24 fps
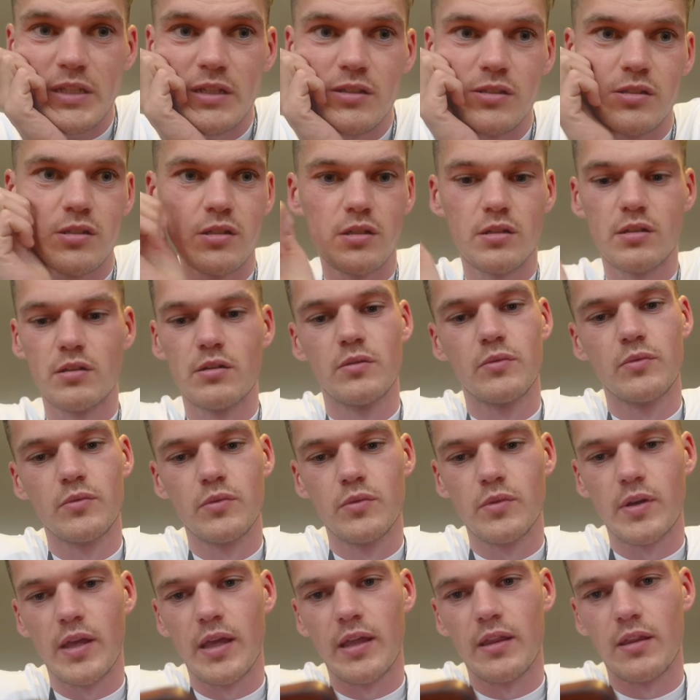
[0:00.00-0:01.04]
So
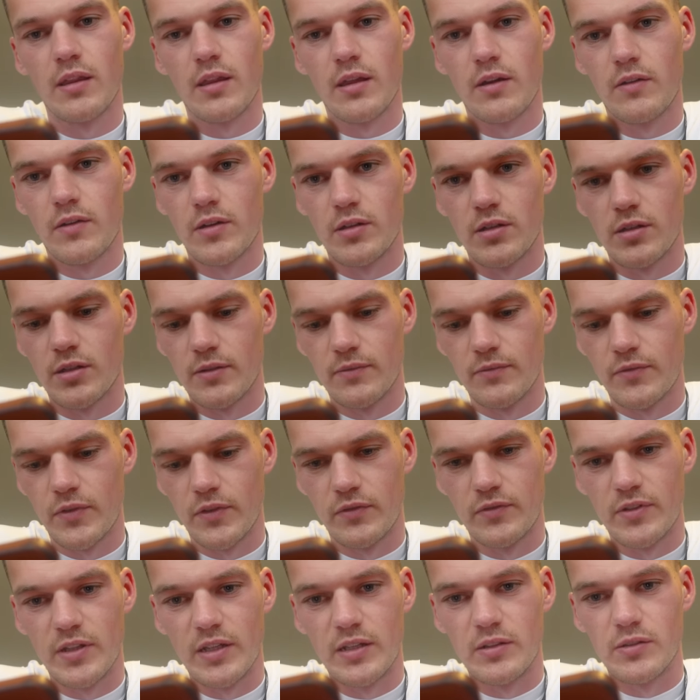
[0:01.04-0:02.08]
we'll get there in like
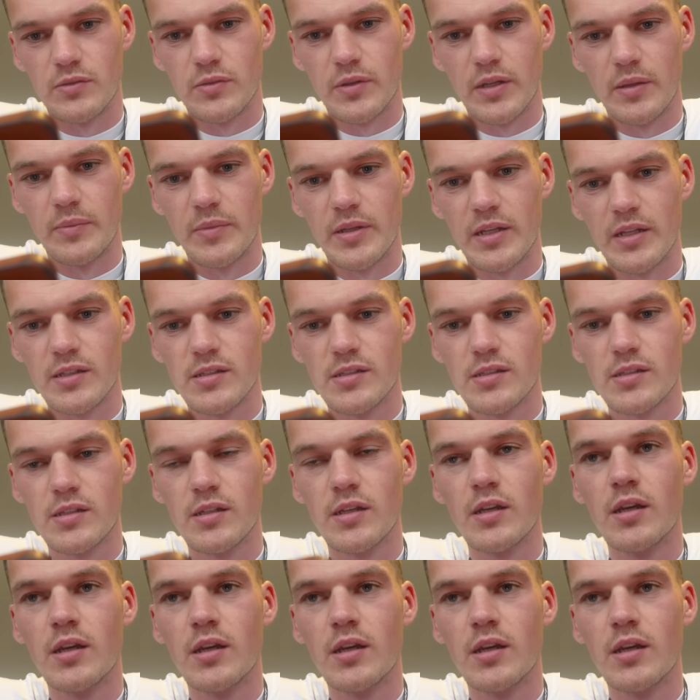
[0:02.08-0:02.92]
15, 20 minutes,